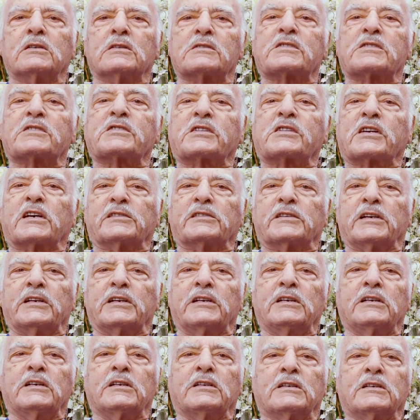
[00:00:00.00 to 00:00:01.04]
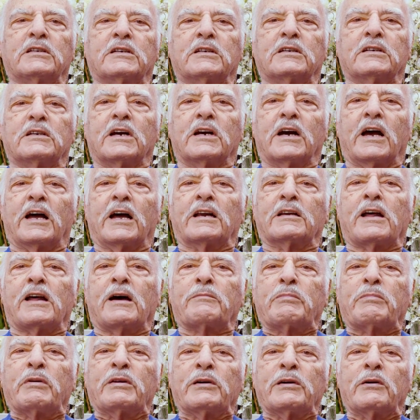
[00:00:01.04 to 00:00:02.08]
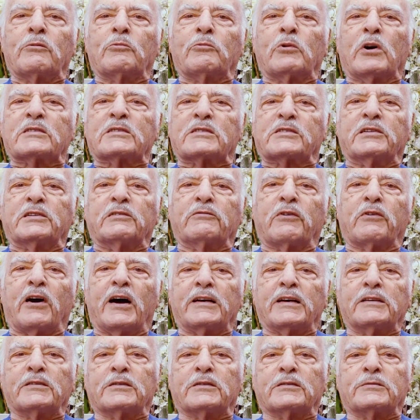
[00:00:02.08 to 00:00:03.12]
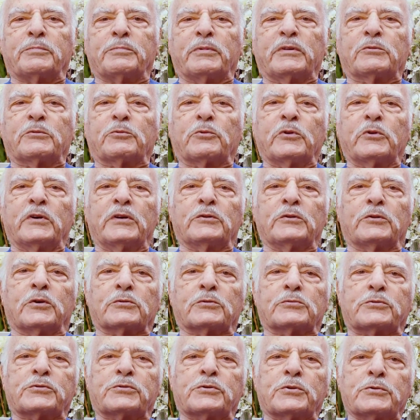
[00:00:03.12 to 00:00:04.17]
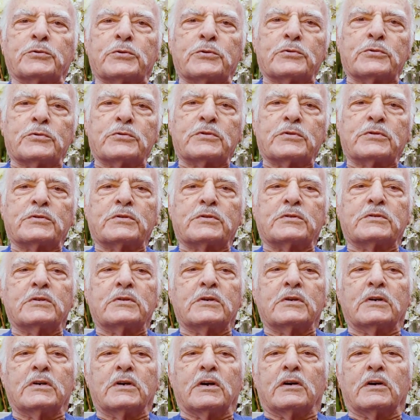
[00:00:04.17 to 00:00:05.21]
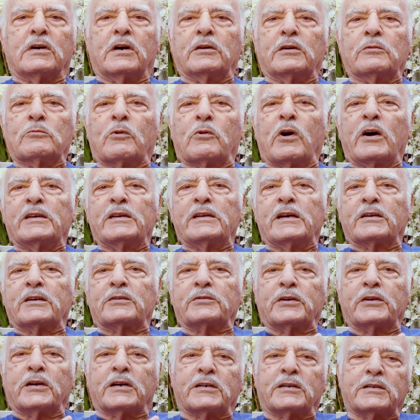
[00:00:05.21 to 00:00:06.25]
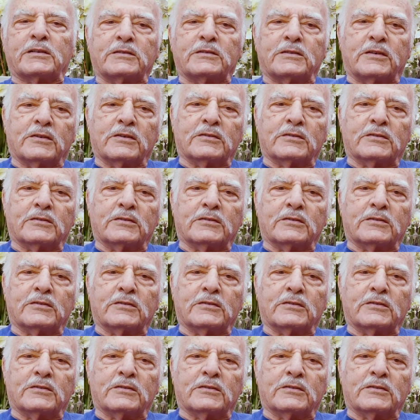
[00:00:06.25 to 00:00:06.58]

city, and Lebanon was divided between the Jews in one area,